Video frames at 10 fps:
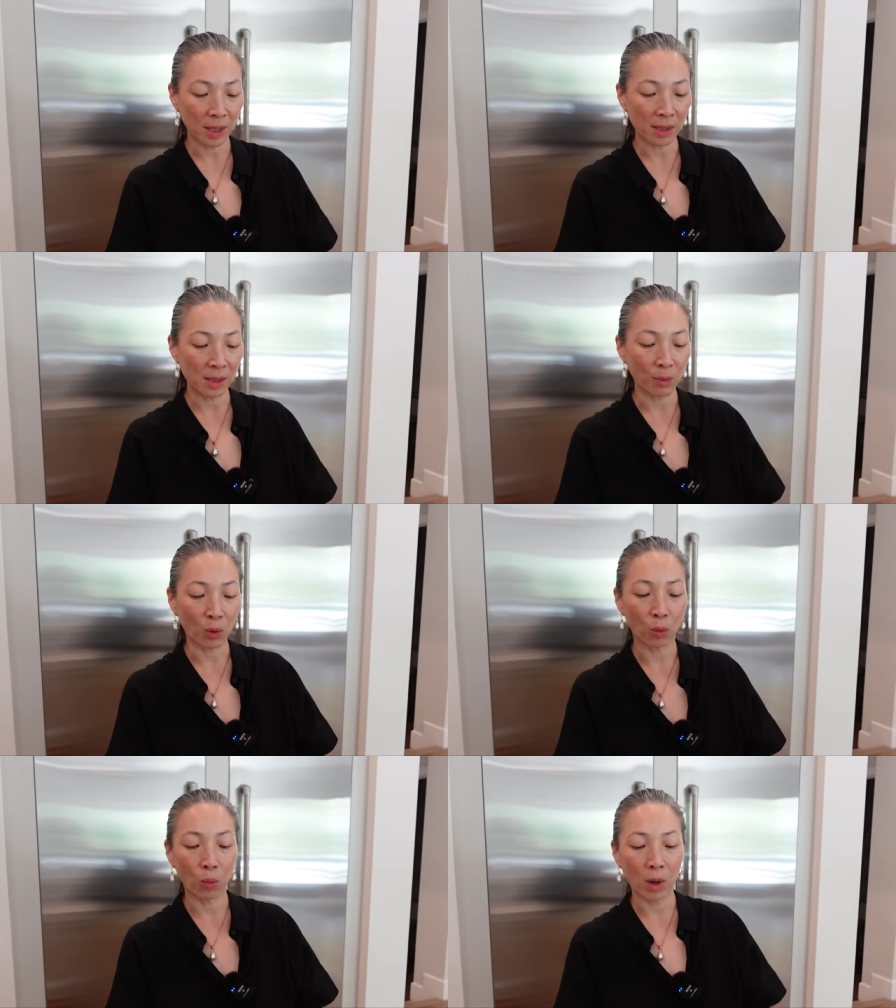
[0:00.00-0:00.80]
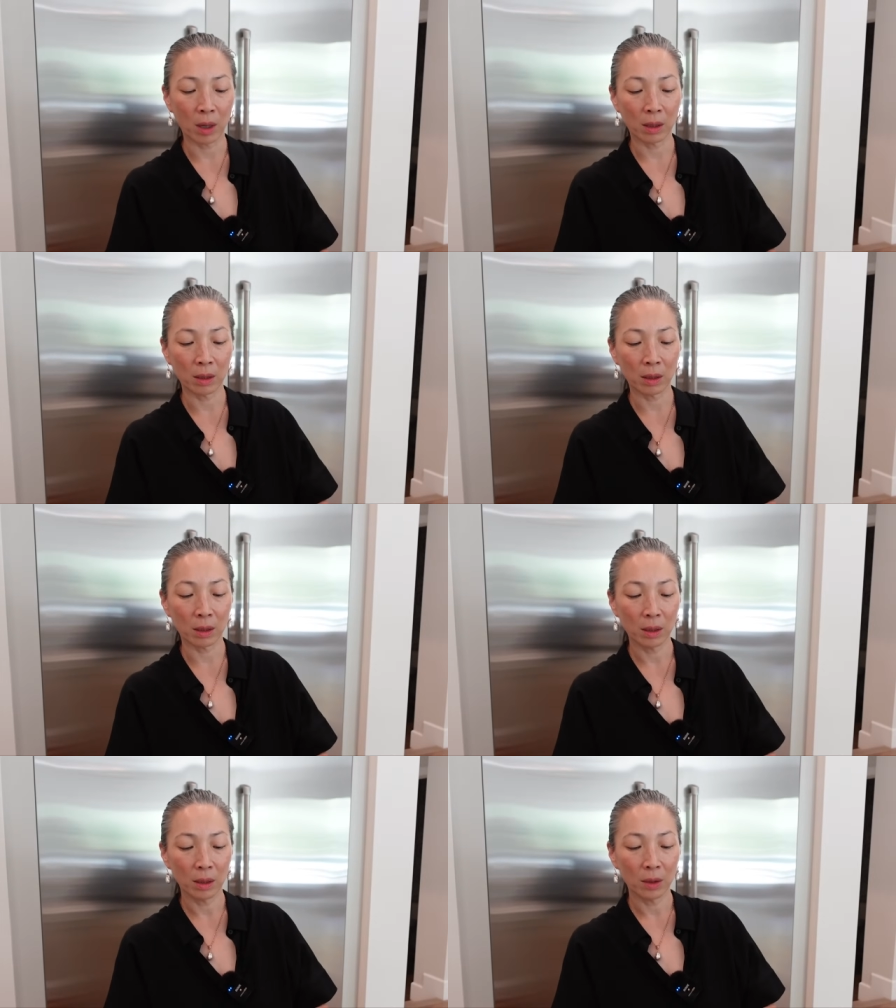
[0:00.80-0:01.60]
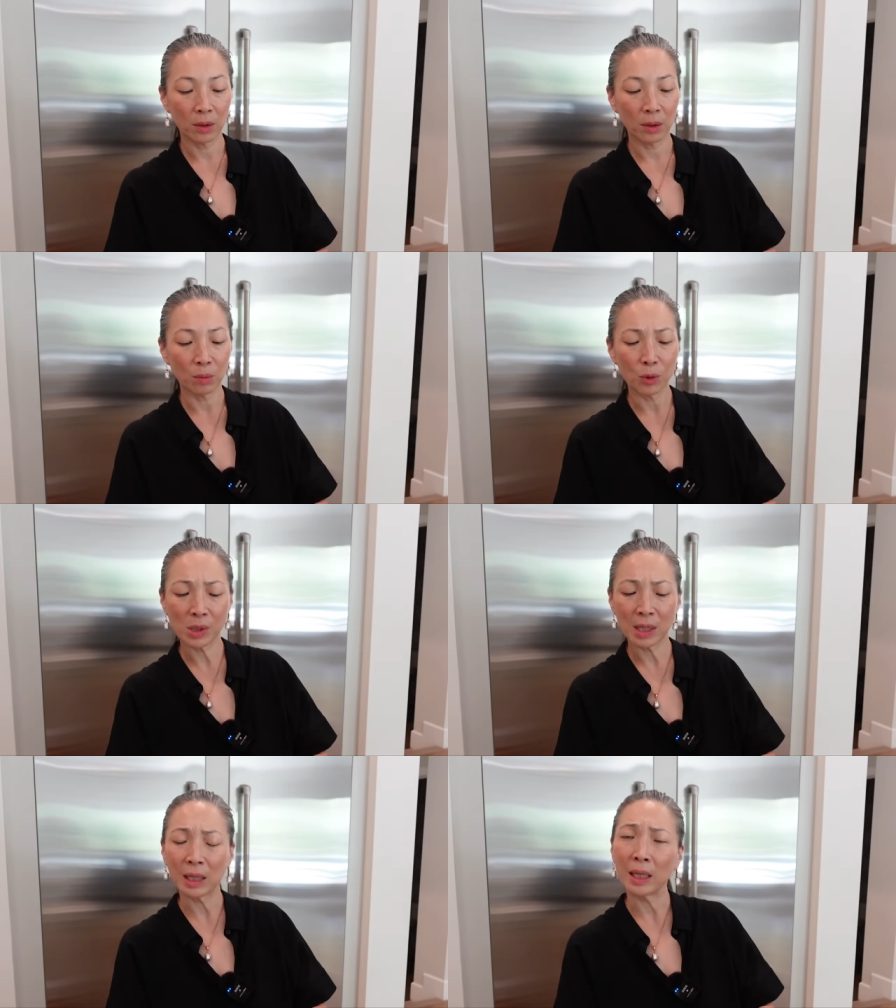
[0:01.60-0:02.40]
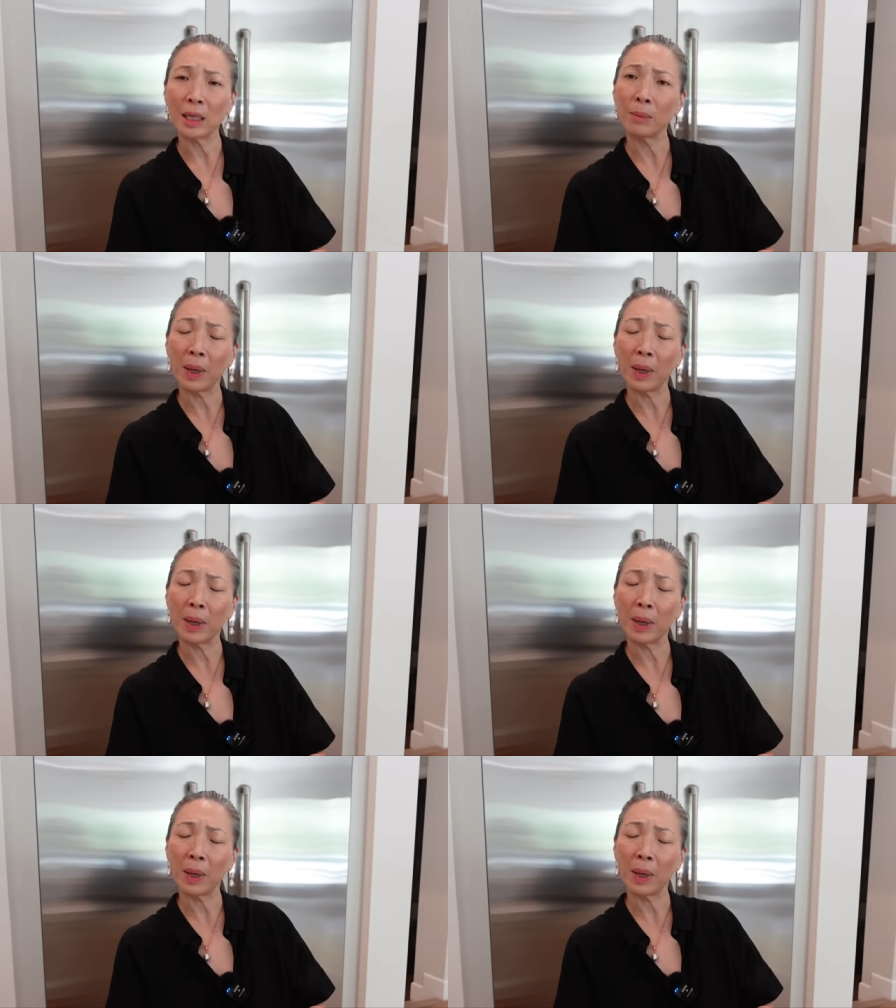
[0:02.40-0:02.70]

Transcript: is number one, the Mousseline